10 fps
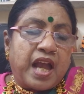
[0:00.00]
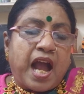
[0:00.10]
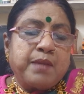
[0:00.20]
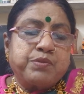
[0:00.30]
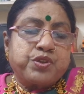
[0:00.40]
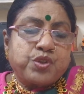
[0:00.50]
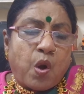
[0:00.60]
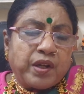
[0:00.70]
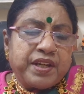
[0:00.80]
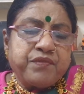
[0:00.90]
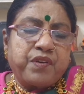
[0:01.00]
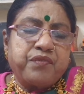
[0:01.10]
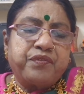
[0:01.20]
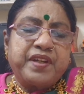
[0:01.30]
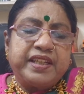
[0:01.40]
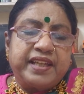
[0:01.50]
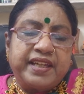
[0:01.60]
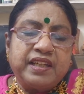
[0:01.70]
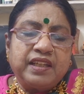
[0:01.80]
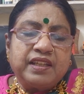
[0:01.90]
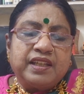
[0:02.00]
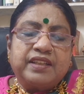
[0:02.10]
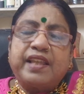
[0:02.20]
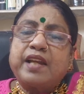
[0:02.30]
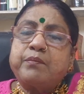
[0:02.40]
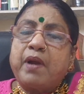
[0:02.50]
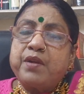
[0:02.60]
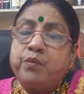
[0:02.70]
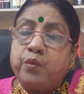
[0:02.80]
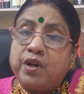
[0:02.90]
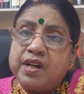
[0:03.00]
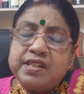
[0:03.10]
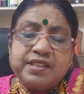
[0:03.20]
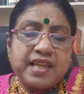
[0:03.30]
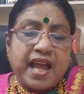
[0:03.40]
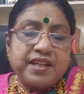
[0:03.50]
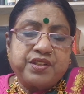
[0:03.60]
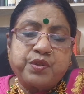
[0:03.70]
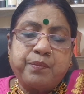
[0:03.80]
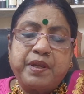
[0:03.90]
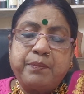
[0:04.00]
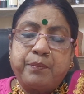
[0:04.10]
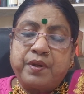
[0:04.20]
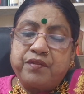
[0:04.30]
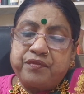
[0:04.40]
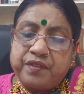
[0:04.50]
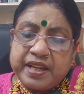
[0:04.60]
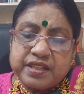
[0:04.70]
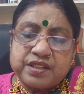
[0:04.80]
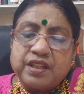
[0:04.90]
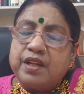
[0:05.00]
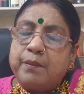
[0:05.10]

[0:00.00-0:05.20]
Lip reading: I'm sorry for feeling that my words had to be perfect